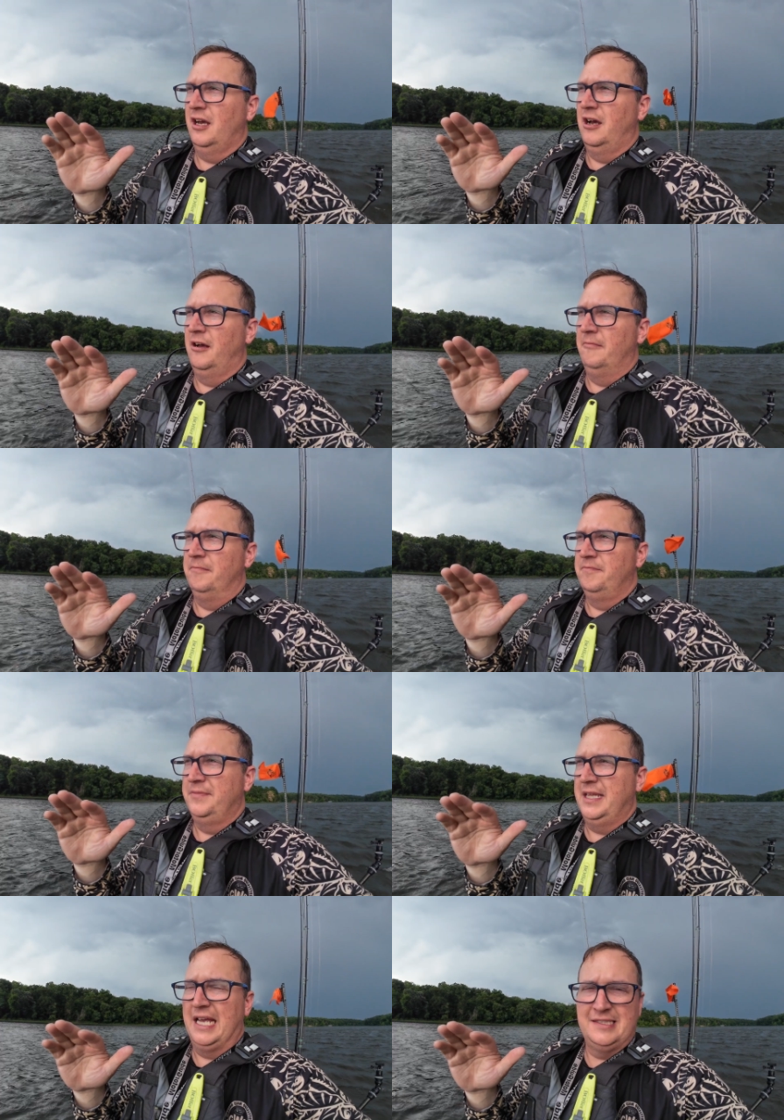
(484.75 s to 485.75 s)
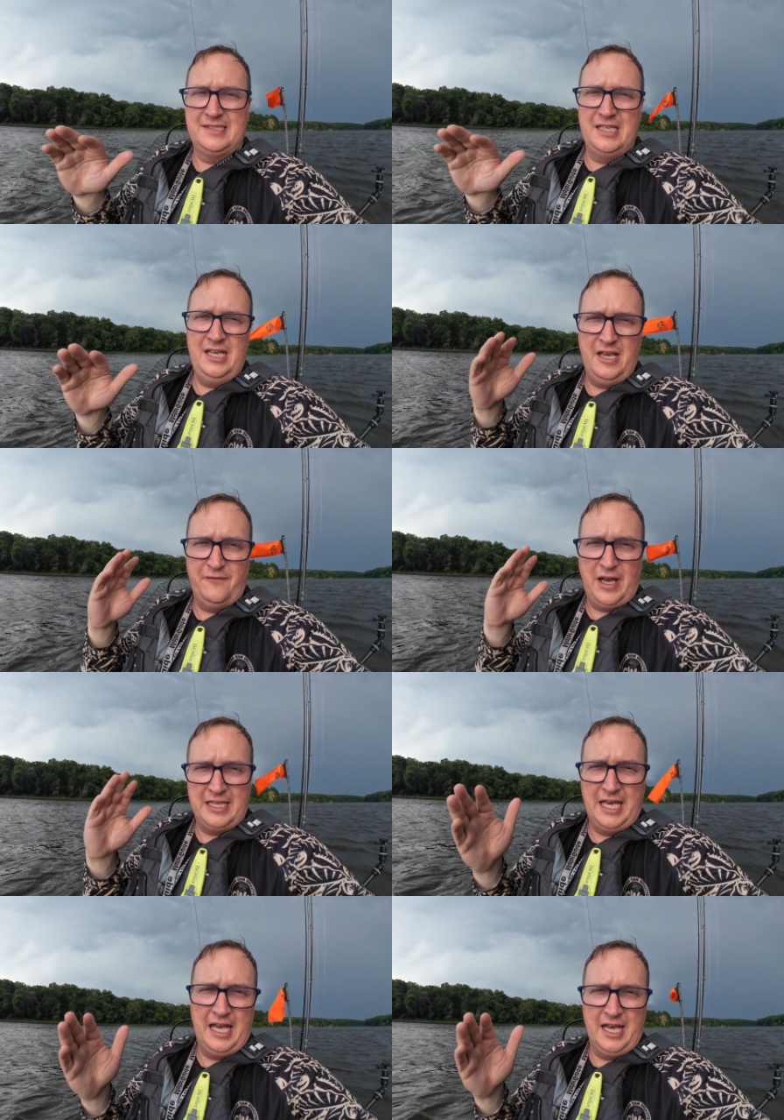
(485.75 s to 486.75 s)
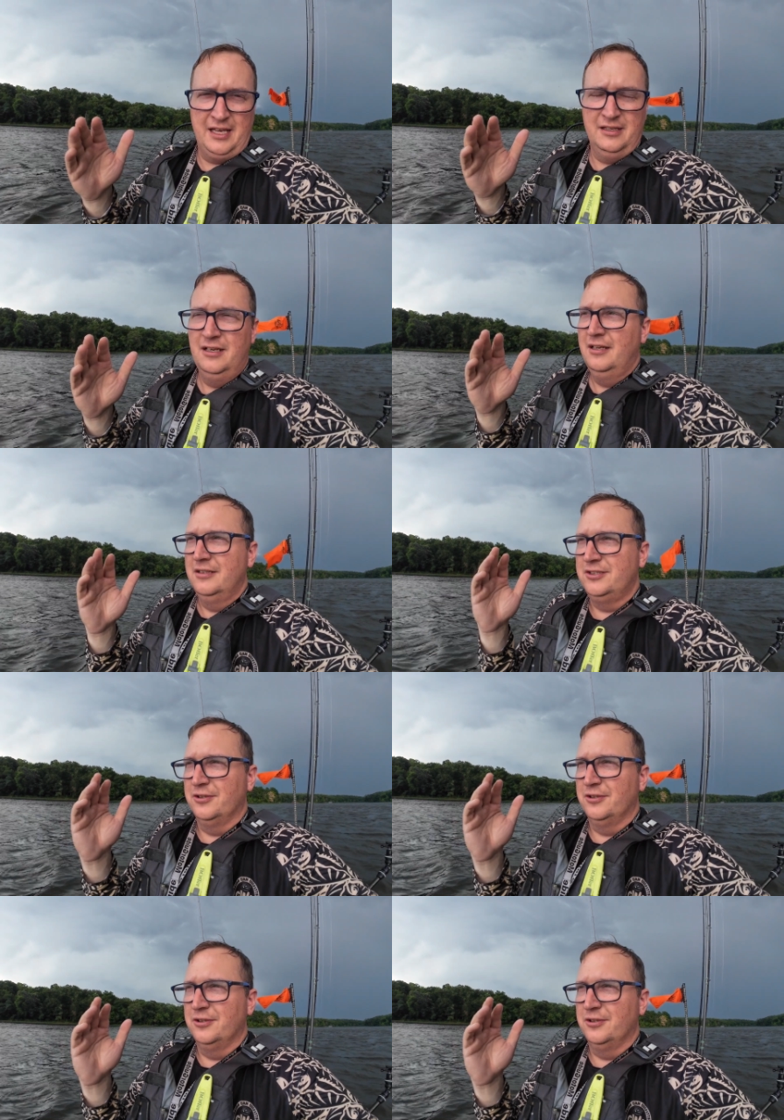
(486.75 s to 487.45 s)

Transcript: um, and see if I can't